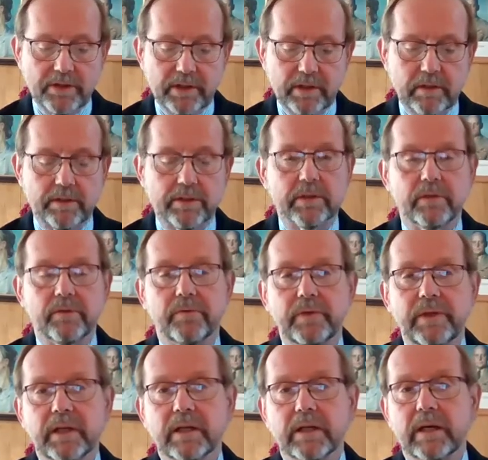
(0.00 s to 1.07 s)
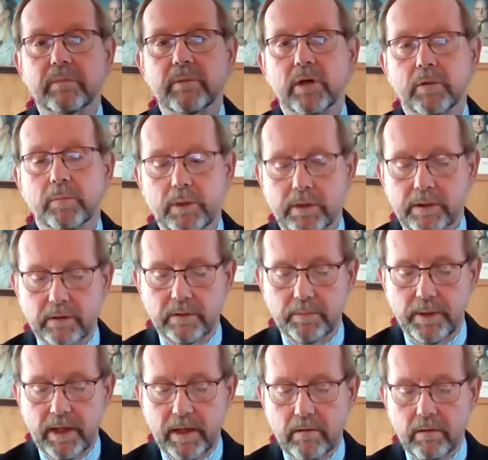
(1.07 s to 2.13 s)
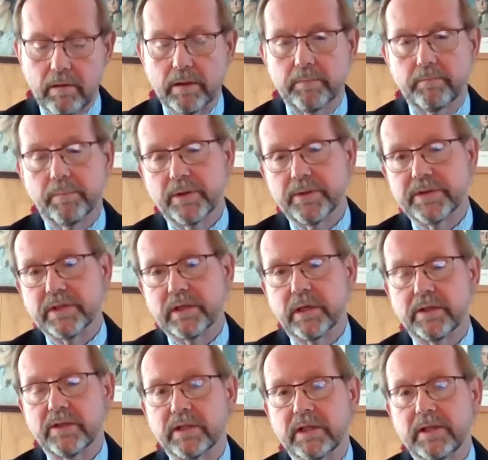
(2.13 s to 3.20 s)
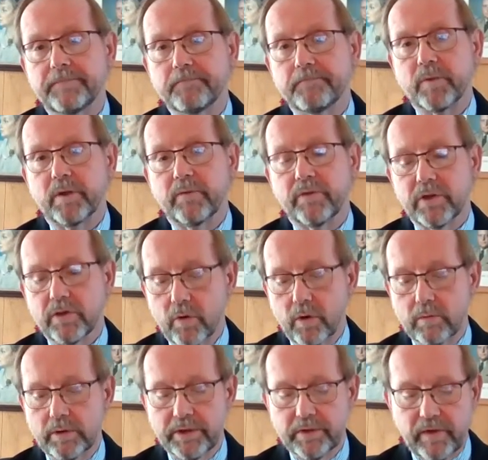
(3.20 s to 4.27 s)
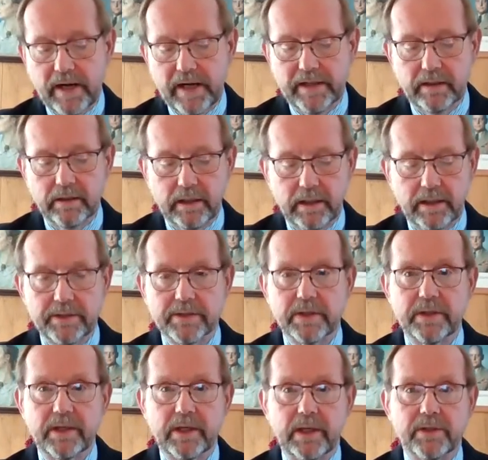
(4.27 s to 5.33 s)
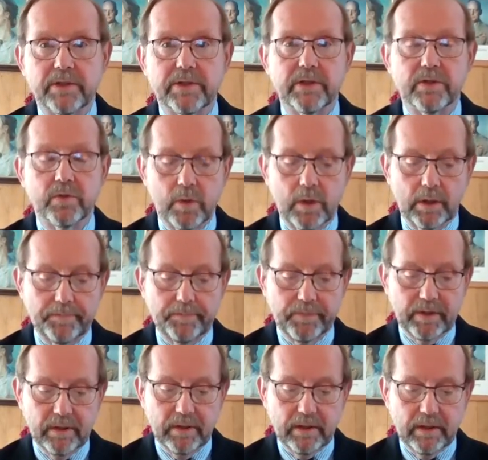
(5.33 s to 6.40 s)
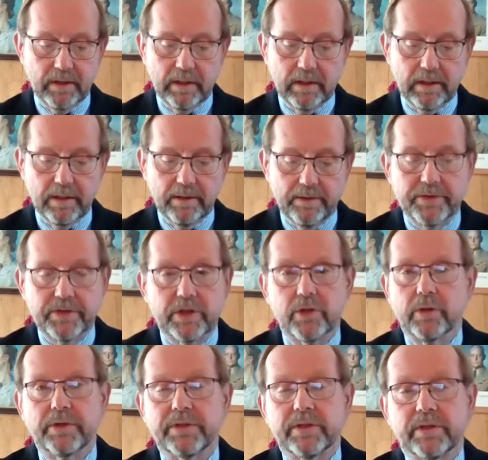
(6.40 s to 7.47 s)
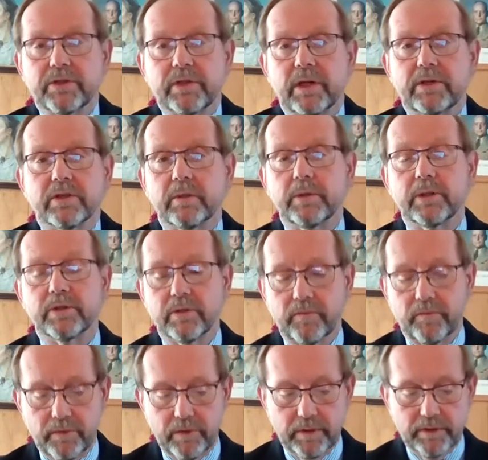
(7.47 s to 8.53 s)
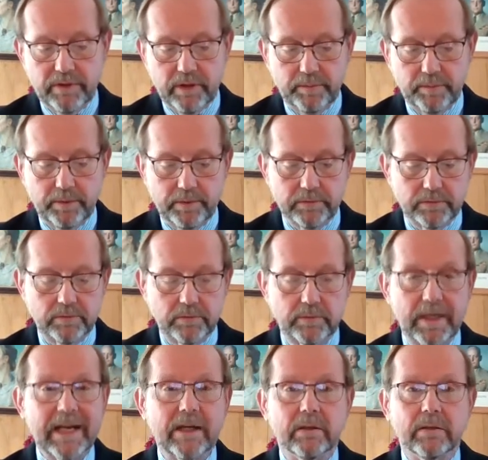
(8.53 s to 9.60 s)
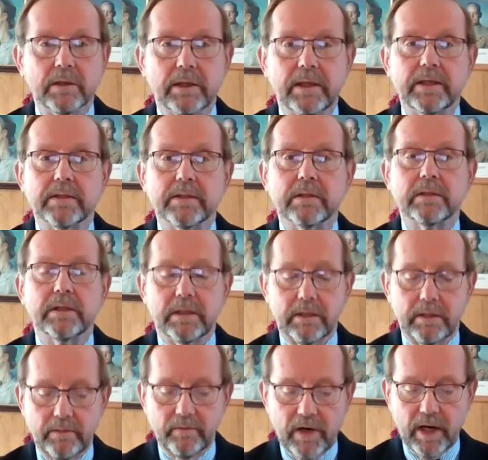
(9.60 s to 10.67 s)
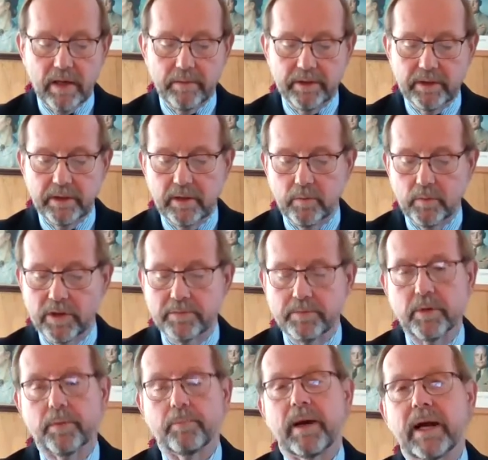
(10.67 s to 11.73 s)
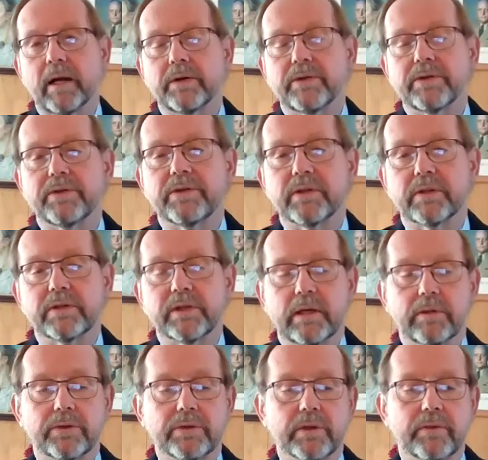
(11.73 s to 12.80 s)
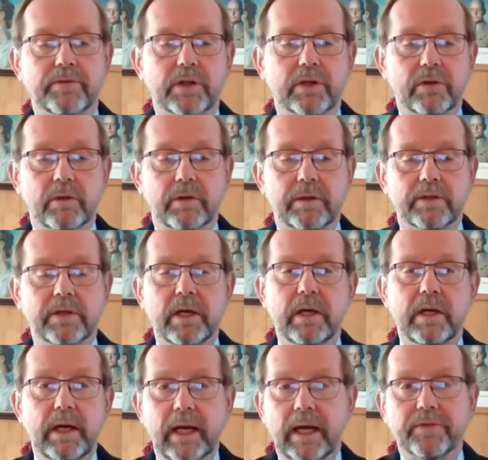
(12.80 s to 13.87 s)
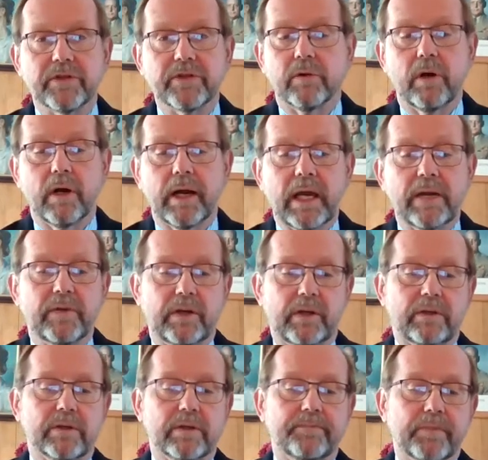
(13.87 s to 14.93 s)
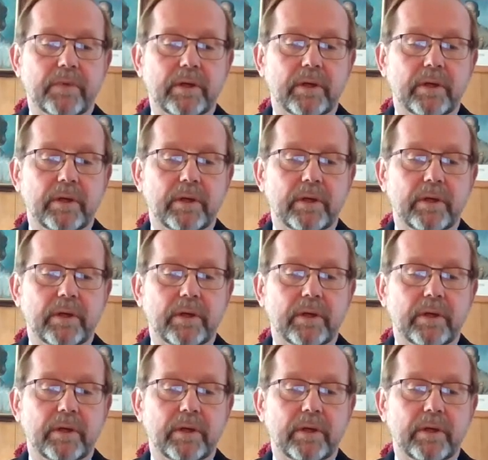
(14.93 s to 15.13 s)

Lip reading: centers of economic or political power on both sides of the normal dividing lines in the agency's work. The Securities and Exchange Commission, for example, regulates in an environment in which both buyers and sellers of securities have strong advocates